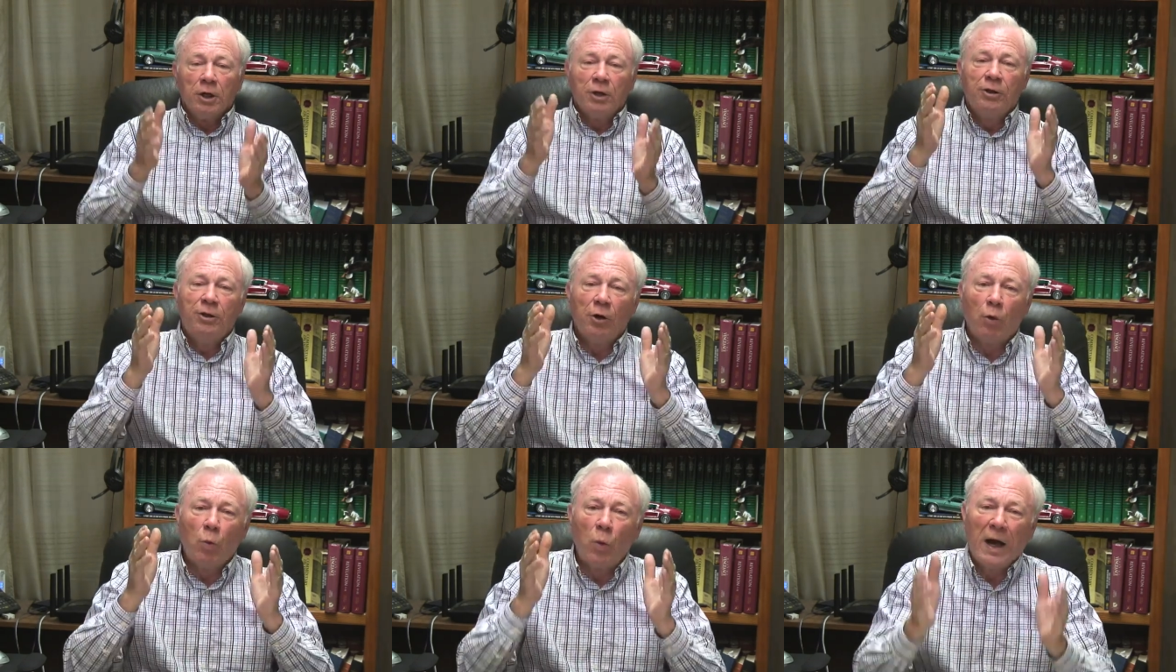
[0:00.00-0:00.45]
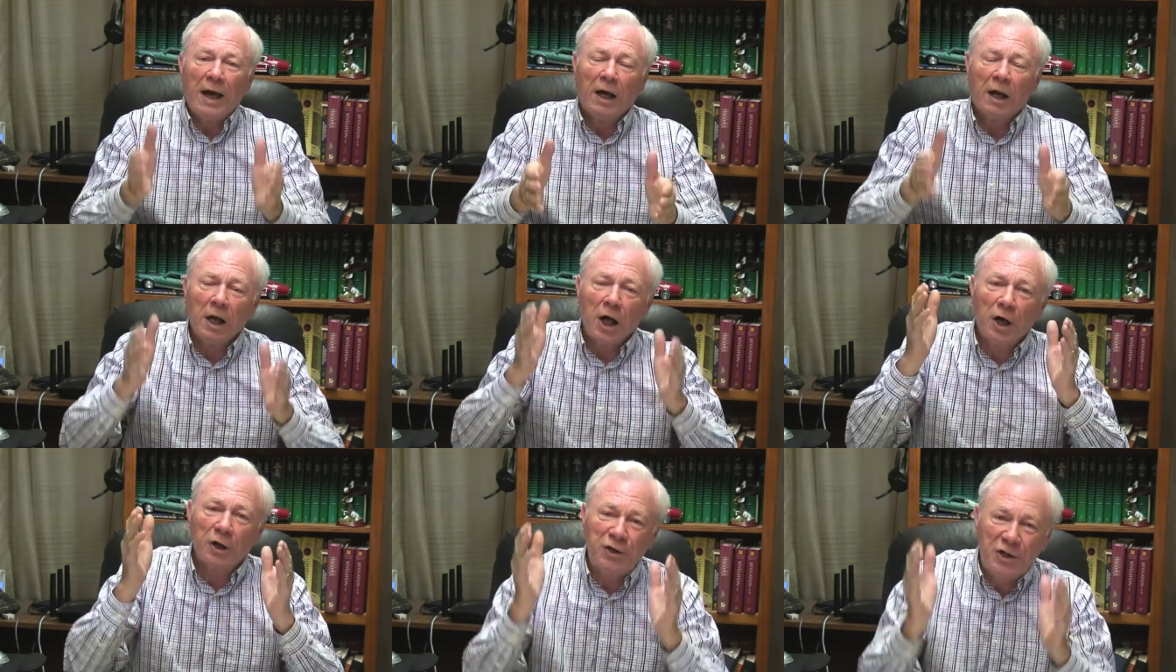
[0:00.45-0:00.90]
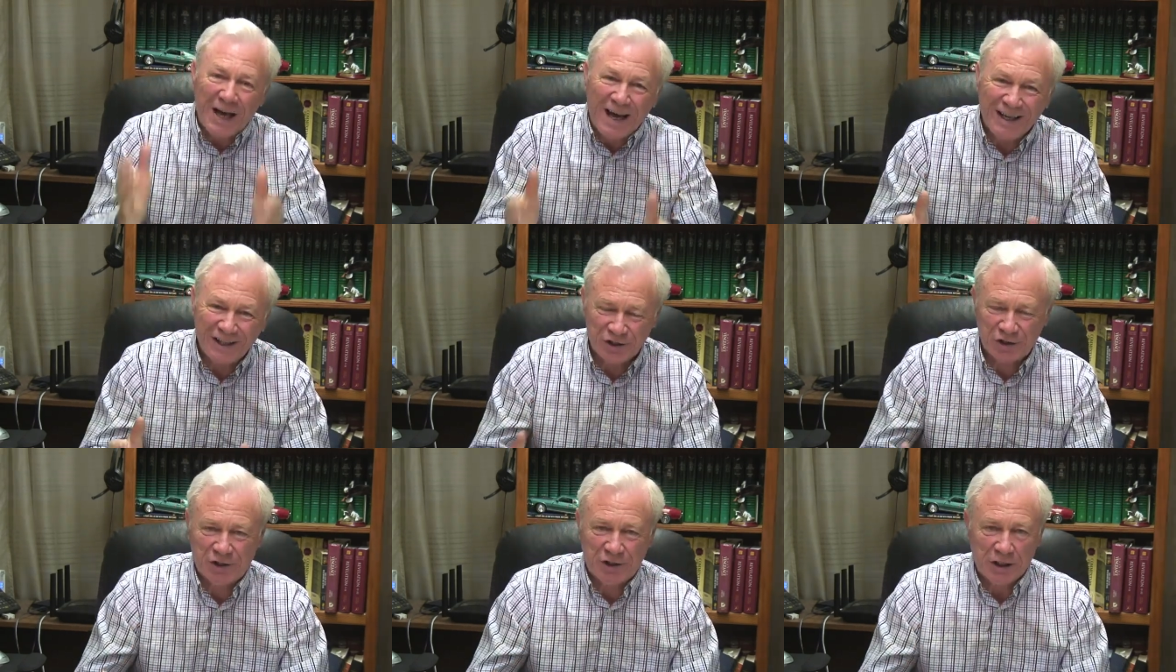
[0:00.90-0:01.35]
the well
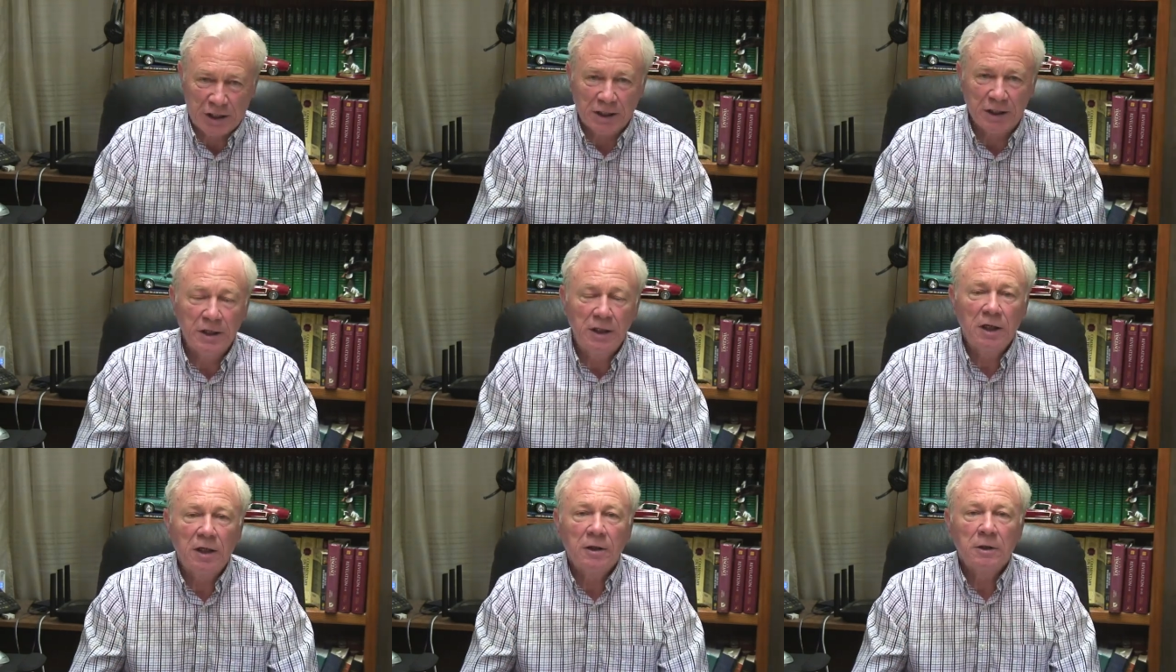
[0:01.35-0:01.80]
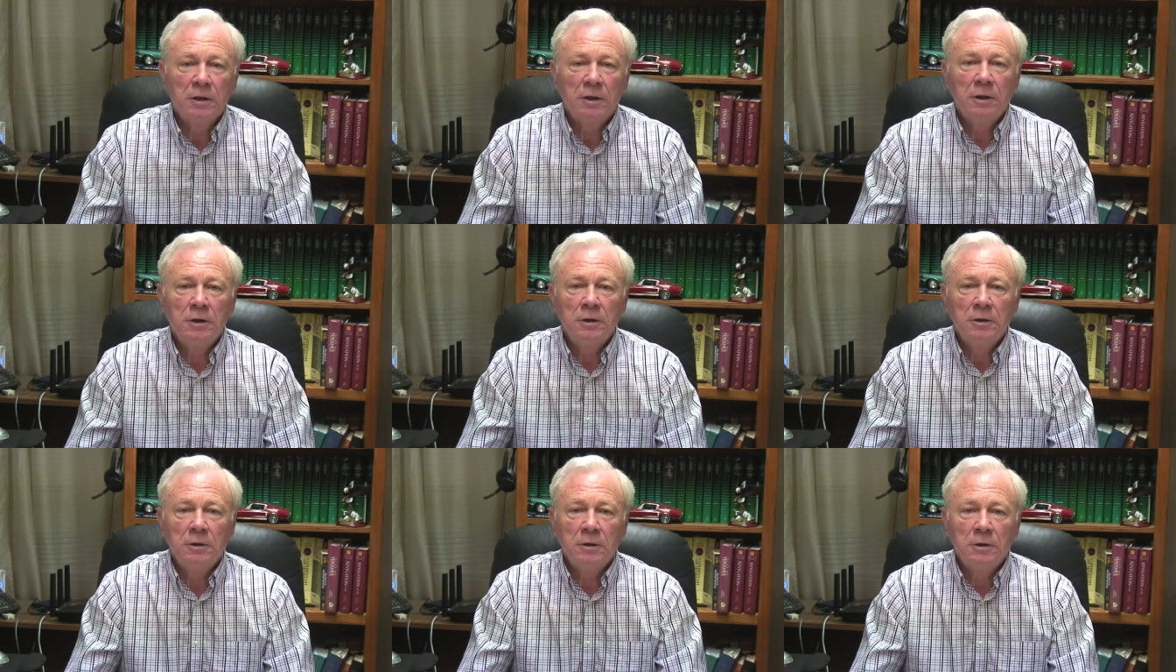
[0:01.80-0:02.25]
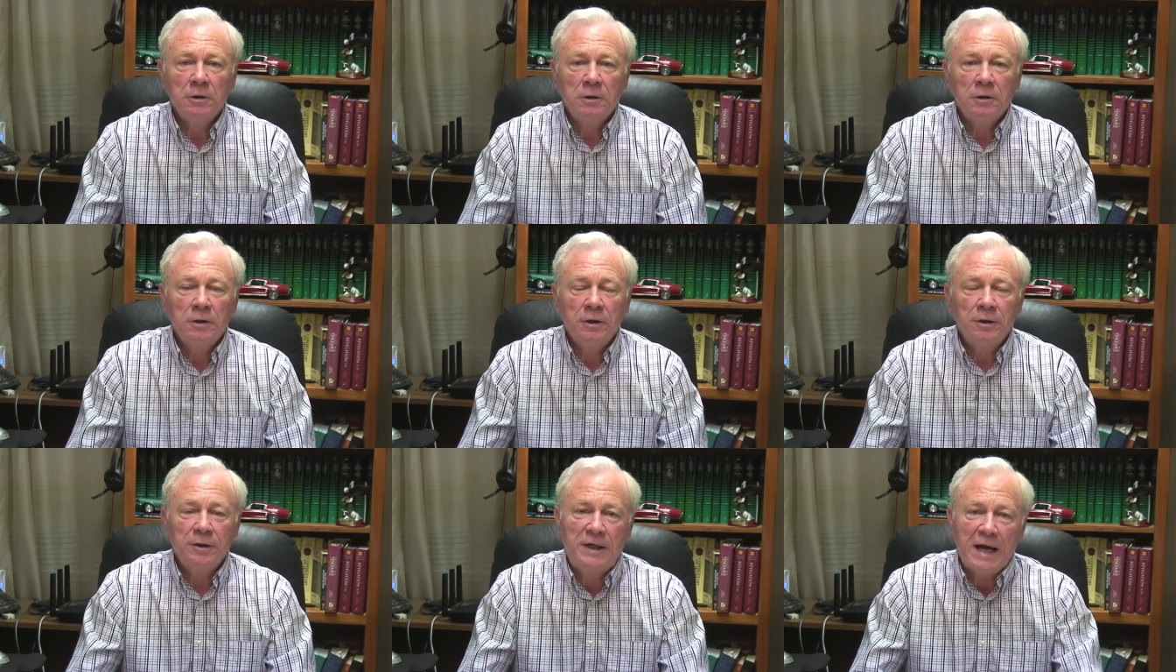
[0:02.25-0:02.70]
attested
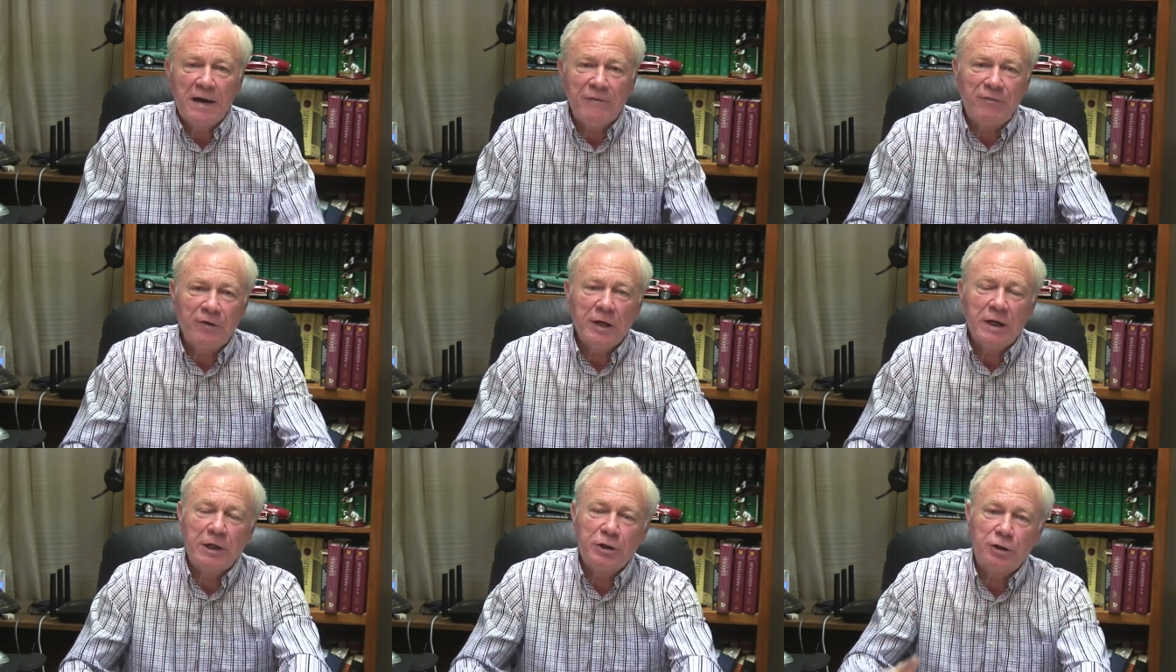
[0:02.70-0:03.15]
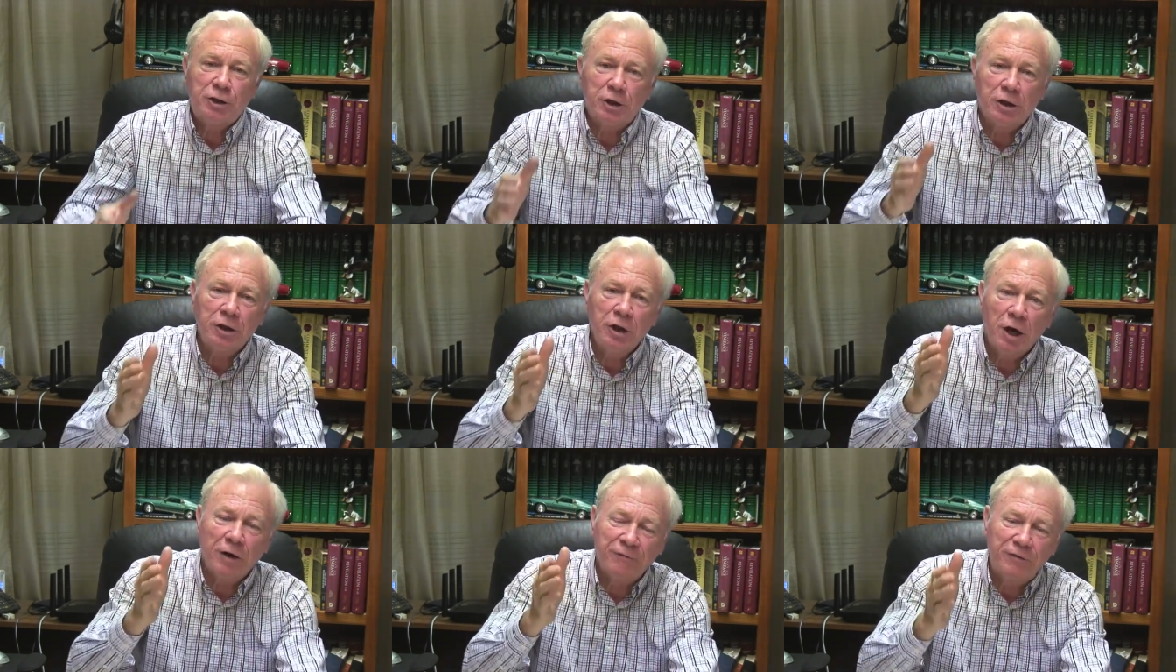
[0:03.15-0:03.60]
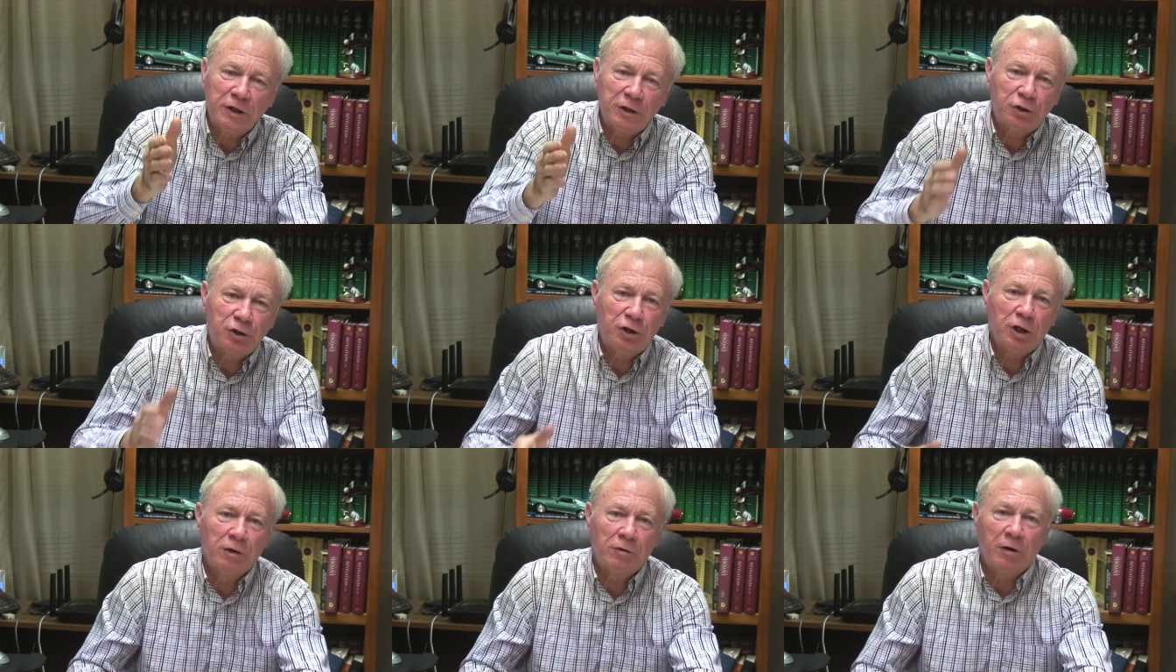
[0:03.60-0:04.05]
definition of
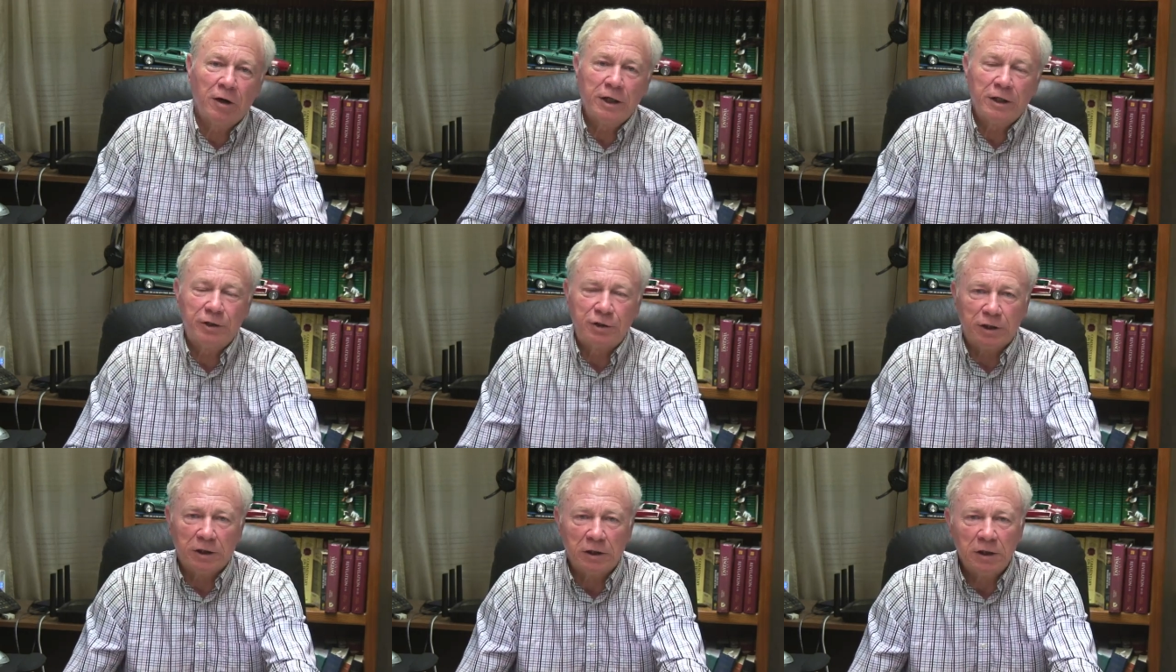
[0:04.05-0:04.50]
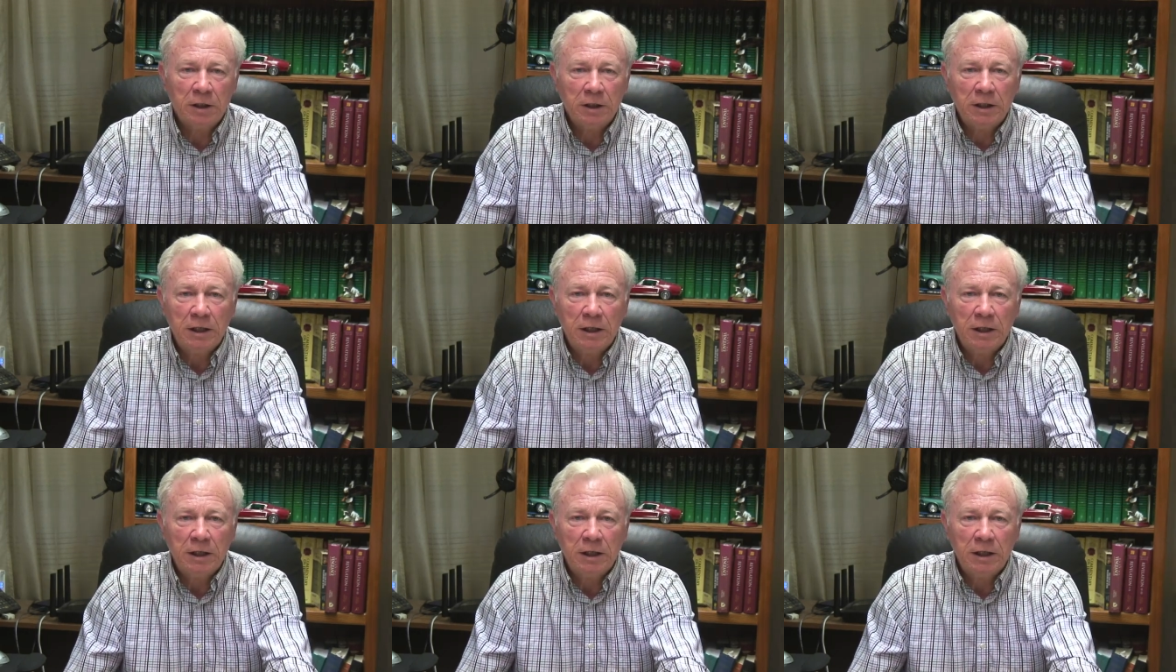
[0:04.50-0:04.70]
this generation.